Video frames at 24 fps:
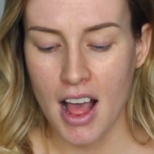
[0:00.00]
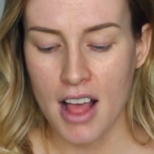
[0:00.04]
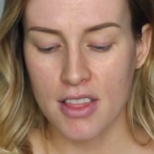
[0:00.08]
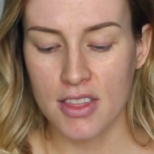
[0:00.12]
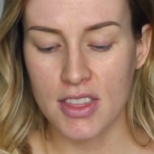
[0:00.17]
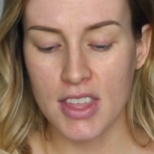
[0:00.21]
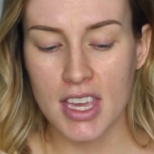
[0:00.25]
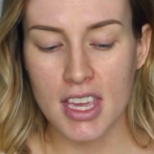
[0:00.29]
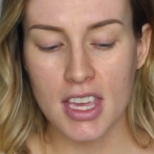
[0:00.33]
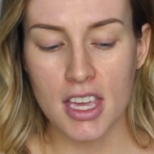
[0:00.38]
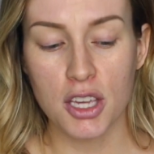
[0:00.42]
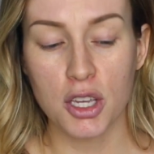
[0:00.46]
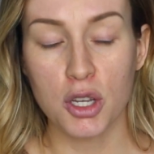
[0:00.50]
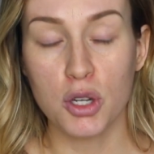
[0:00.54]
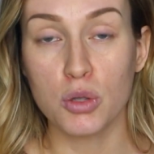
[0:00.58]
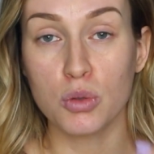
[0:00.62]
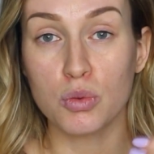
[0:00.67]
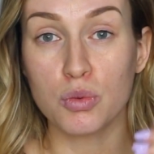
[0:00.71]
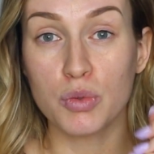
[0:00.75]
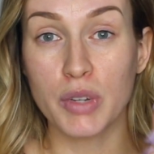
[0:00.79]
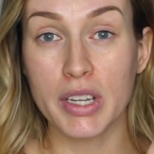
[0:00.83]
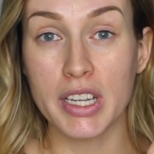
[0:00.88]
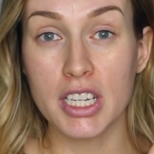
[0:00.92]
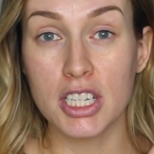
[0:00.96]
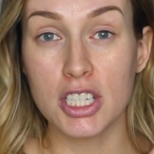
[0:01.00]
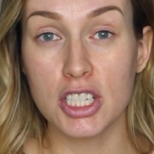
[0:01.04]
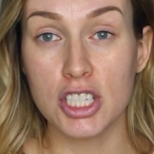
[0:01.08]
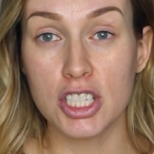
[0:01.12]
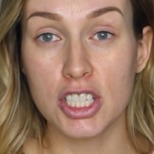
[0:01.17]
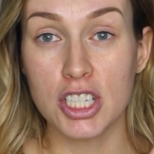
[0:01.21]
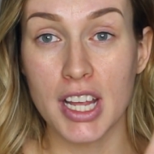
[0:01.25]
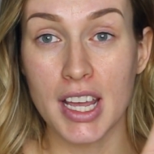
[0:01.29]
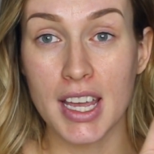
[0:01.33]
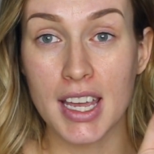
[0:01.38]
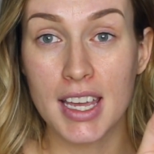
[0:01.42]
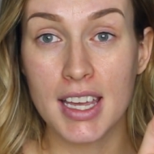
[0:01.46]
The green
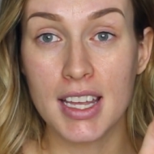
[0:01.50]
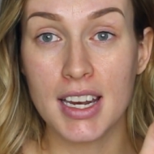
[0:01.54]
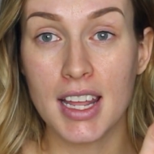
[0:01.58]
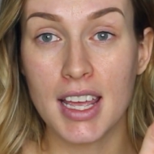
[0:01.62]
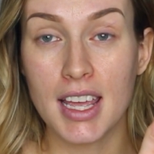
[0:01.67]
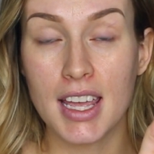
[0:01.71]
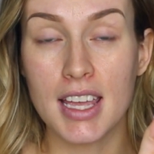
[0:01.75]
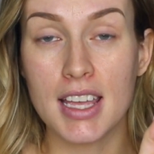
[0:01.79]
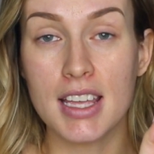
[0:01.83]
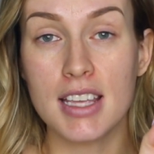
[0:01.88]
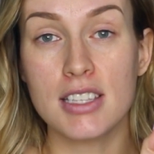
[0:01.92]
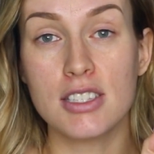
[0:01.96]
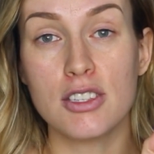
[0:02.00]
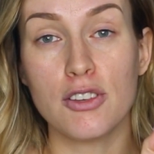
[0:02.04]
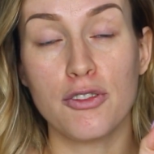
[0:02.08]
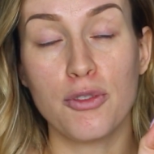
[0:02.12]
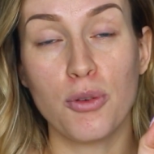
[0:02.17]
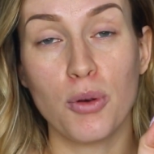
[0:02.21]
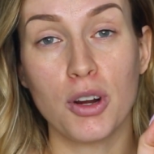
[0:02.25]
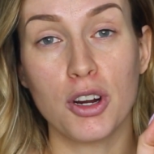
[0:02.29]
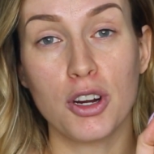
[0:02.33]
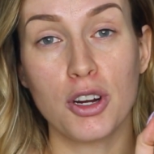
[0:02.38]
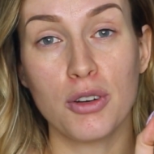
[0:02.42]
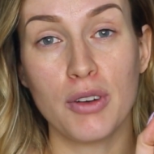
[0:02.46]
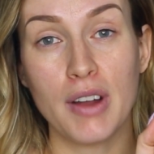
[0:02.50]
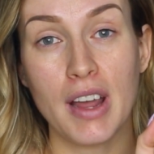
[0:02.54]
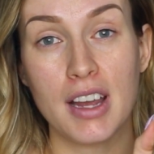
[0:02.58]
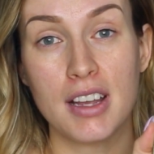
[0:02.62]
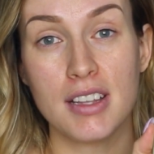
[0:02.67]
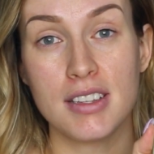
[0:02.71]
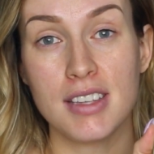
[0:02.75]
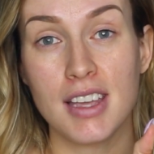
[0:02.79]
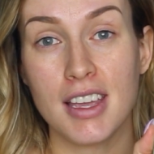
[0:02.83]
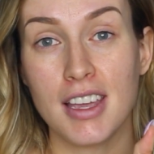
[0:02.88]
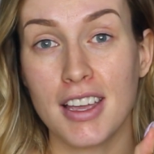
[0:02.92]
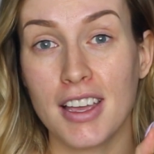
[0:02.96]
shade is for
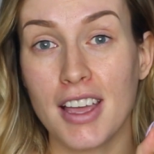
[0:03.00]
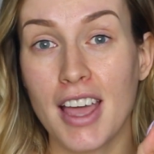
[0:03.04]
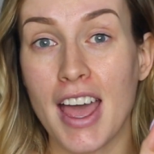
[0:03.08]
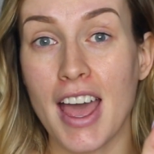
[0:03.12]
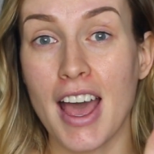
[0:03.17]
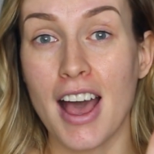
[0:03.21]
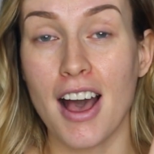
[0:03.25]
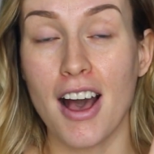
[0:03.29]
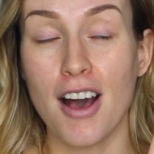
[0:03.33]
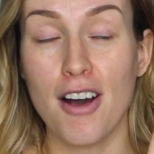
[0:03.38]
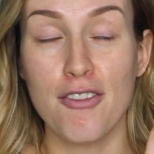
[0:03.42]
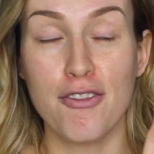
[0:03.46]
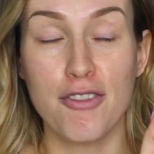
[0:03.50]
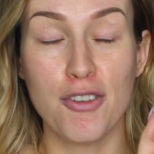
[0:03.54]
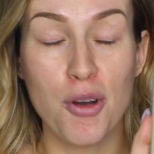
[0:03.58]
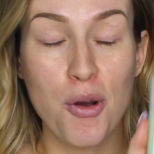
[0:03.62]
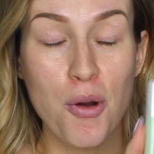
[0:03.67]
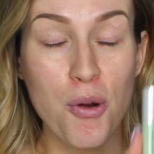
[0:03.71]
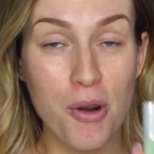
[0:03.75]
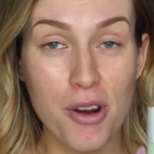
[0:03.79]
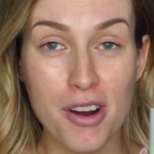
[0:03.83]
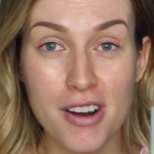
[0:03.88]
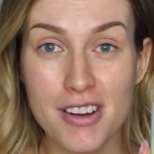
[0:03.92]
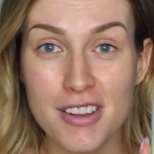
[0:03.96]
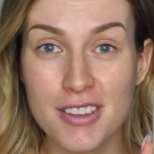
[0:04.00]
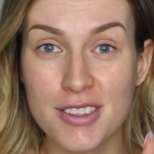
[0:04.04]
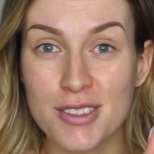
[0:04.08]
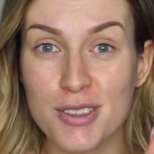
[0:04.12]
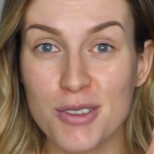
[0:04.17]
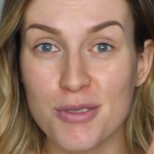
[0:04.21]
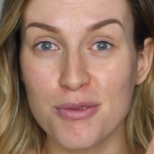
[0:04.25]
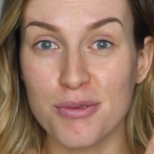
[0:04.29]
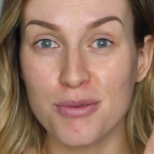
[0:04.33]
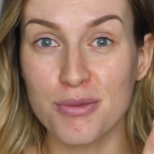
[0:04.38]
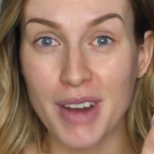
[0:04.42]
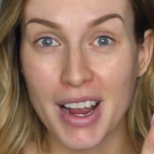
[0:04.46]
correcting, of course,
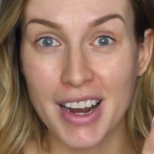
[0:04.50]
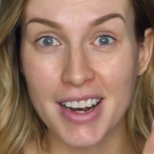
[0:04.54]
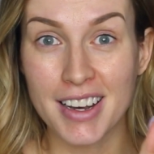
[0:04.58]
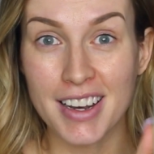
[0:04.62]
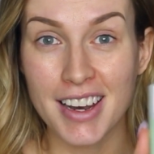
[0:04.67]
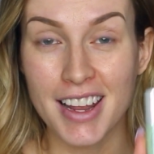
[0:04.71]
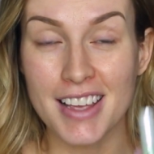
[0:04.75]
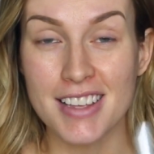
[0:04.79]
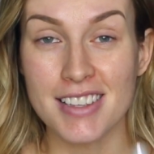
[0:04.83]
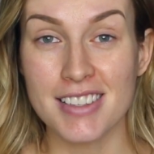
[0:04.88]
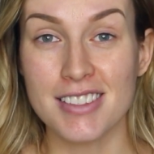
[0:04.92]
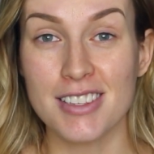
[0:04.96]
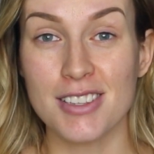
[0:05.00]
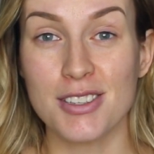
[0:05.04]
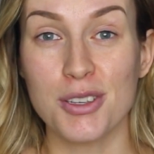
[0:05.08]
redness.